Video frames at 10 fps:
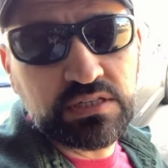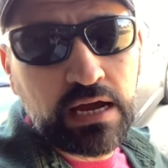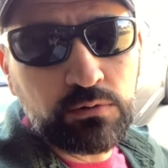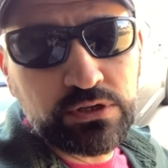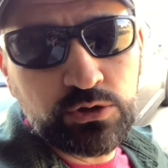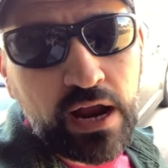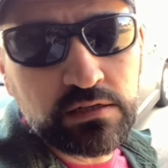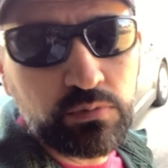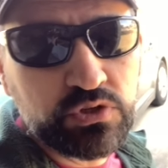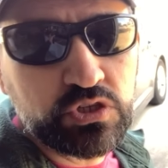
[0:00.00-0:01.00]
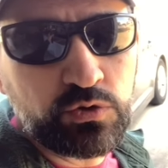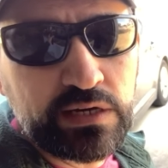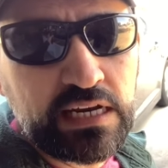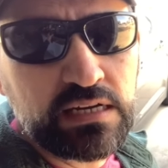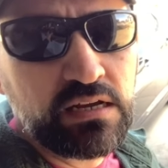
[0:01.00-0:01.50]
It's got a retractable
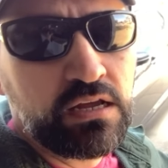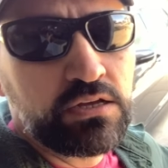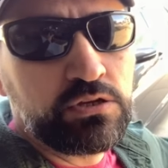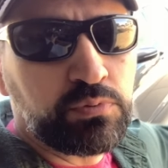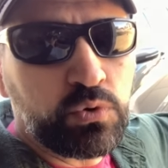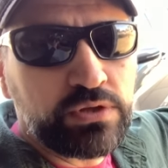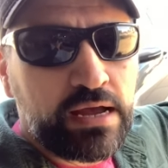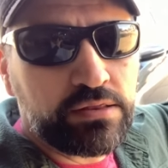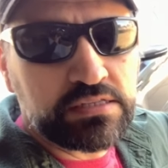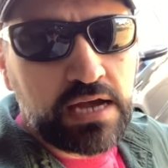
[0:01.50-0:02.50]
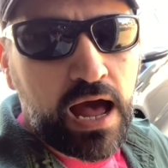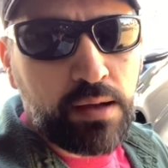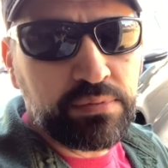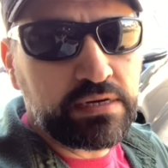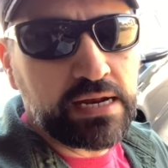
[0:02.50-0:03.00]
screen. You pull down the
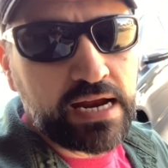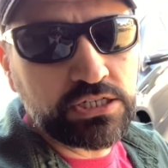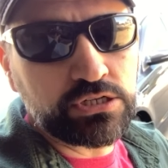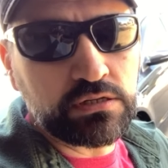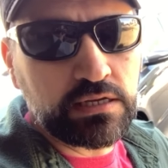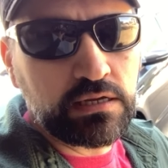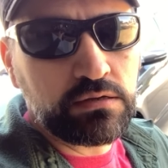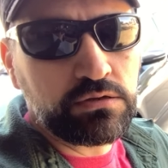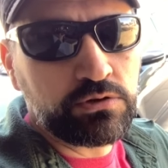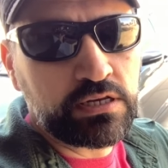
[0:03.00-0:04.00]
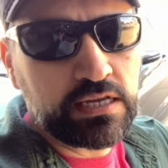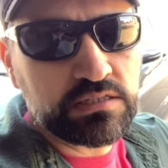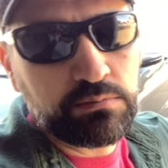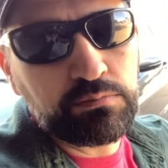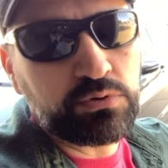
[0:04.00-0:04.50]
top and it actually, you can get
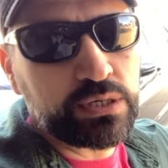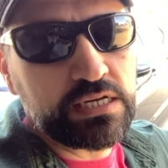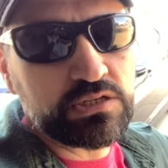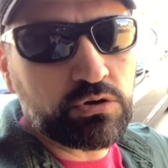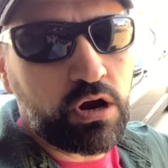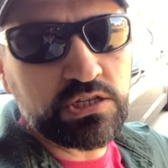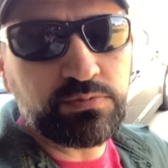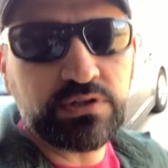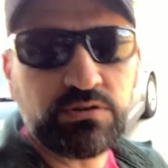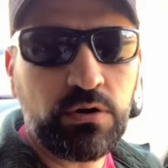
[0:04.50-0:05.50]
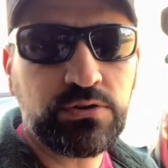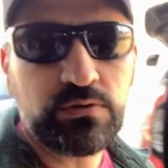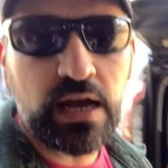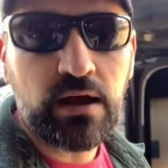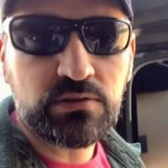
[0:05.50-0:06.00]
some breeze, cross breeze going through
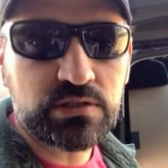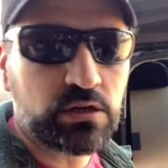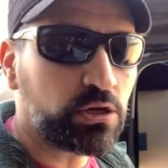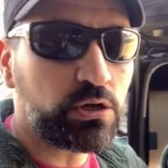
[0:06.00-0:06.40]
the house.